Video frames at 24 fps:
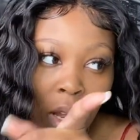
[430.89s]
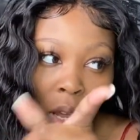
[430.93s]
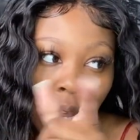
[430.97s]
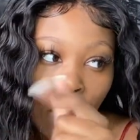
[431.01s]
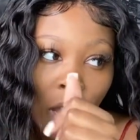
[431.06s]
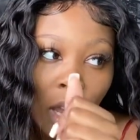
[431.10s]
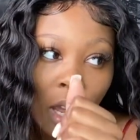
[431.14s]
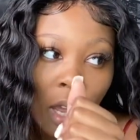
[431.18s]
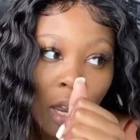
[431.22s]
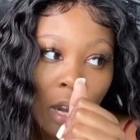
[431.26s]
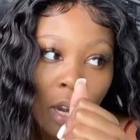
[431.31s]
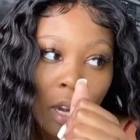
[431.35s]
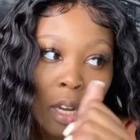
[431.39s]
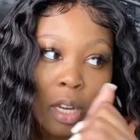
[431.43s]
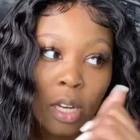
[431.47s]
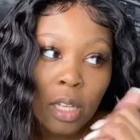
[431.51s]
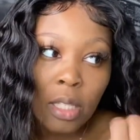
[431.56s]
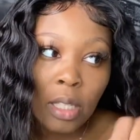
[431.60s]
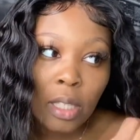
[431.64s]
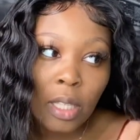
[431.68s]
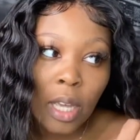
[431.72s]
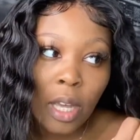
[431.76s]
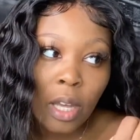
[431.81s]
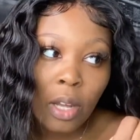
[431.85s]
And the
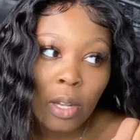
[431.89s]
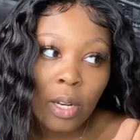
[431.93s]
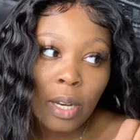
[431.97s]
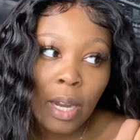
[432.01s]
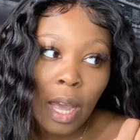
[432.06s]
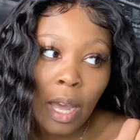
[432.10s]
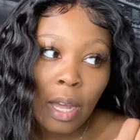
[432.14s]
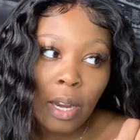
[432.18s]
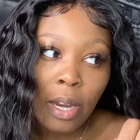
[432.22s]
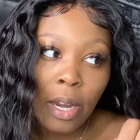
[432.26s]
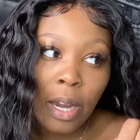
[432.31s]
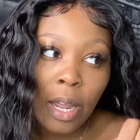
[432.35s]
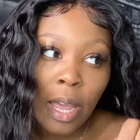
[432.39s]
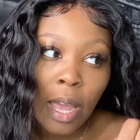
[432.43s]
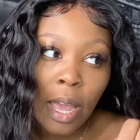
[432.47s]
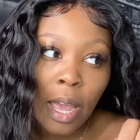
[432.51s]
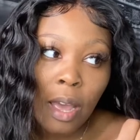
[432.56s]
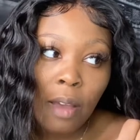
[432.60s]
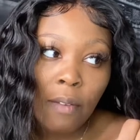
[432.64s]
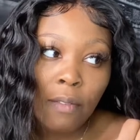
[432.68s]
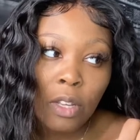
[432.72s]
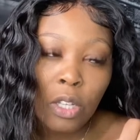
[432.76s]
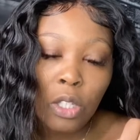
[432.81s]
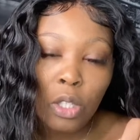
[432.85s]
sale now that they
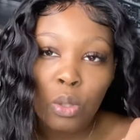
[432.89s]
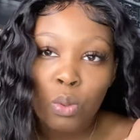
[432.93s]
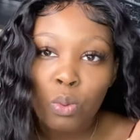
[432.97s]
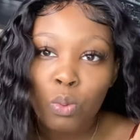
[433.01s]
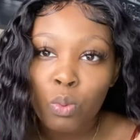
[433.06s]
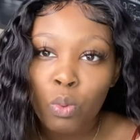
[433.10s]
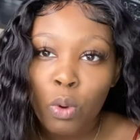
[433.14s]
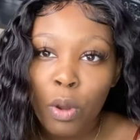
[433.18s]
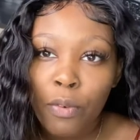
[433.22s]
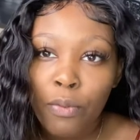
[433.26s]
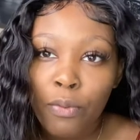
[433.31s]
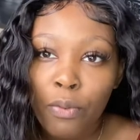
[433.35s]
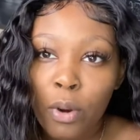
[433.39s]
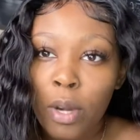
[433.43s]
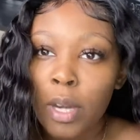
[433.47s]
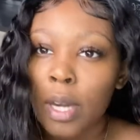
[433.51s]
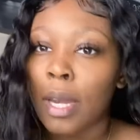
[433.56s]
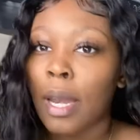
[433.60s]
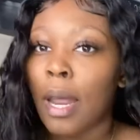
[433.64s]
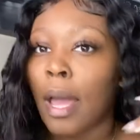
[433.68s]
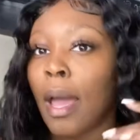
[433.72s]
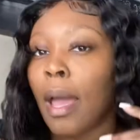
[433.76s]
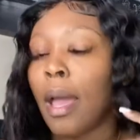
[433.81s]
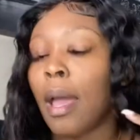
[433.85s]
have is one
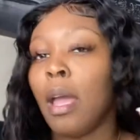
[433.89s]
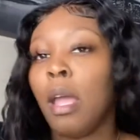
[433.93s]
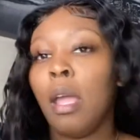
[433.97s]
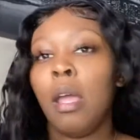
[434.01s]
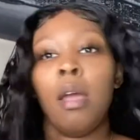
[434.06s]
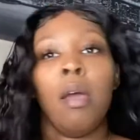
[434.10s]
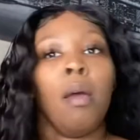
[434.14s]
forty-nine.